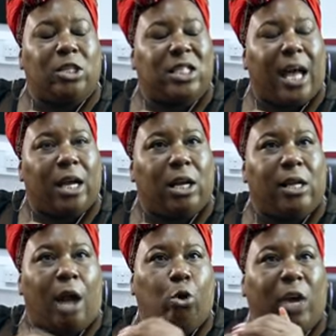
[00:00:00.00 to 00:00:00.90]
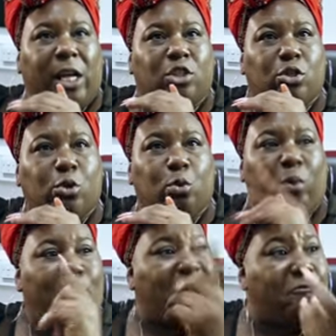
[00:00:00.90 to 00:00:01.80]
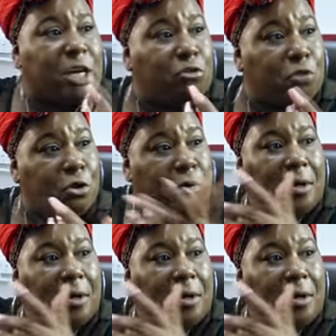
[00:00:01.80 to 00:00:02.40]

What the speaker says: I got into with Berry Crew.